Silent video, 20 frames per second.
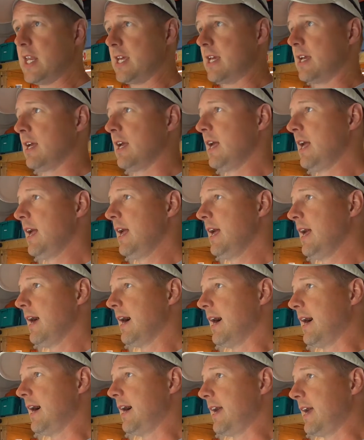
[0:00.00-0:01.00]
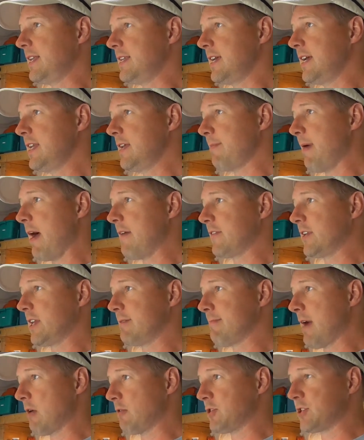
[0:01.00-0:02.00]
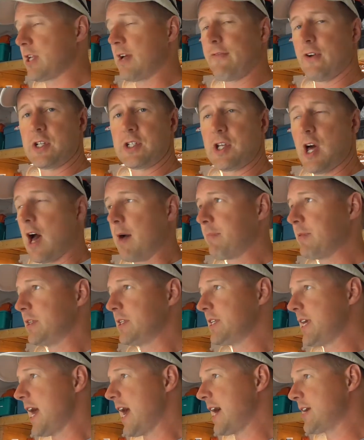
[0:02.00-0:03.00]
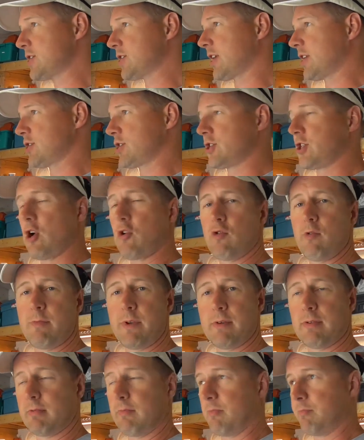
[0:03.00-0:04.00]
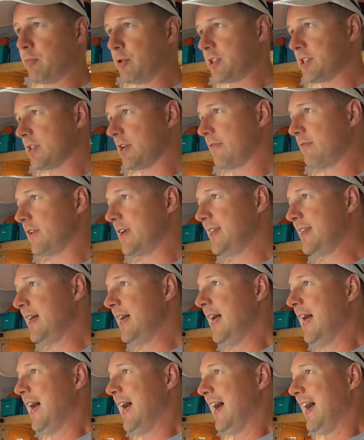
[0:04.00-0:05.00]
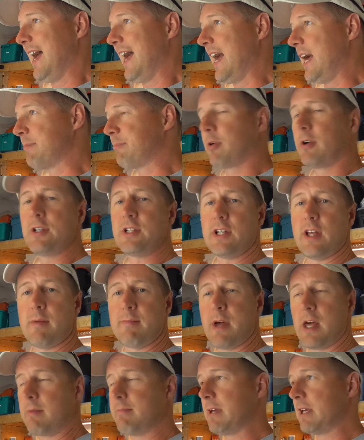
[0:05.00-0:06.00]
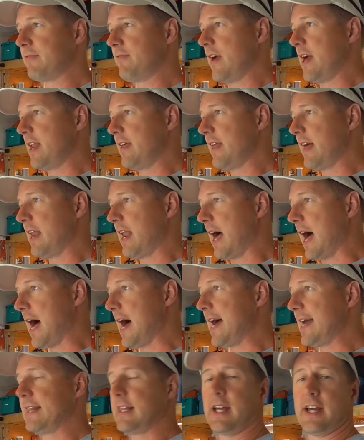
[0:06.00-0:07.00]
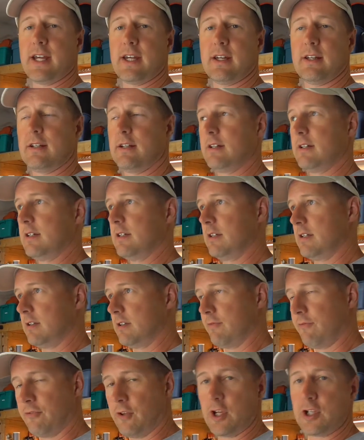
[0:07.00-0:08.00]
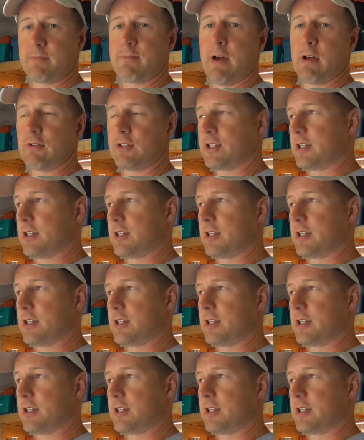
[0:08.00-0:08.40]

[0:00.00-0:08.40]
any. Uh, and you end up having to mount stuff on top of the dash because there's no room to put stuff in. And personally, I'm not a big fan of that. I like flush mount